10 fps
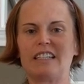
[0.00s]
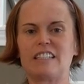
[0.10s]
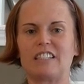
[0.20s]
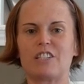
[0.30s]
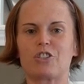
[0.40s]

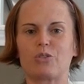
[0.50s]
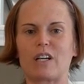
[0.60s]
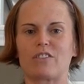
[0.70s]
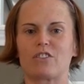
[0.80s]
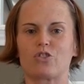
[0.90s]
any issue
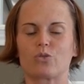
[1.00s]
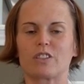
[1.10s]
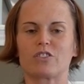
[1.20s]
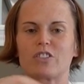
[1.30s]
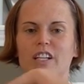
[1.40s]
at the
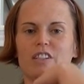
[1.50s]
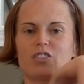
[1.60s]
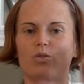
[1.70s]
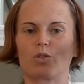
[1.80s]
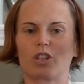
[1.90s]
joint,
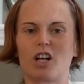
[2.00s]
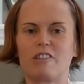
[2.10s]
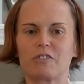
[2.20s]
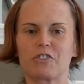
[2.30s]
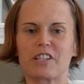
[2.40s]
tennis or
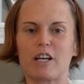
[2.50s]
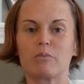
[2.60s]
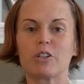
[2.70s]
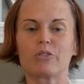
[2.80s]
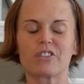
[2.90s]
golfer's
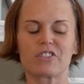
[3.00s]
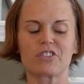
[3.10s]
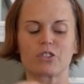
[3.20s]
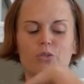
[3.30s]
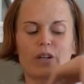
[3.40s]
elbow, this
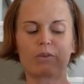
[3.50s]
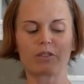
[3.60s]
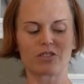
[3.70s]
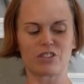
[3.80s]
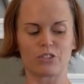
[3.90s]
is a great
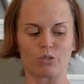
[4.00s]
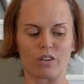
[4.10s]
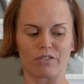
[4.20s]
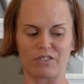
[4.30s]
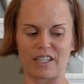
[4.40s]
one to do
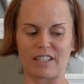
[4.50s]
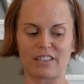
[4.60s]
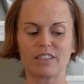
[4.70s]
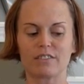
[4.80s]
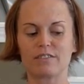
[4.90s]
on the
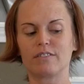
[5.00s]
daily.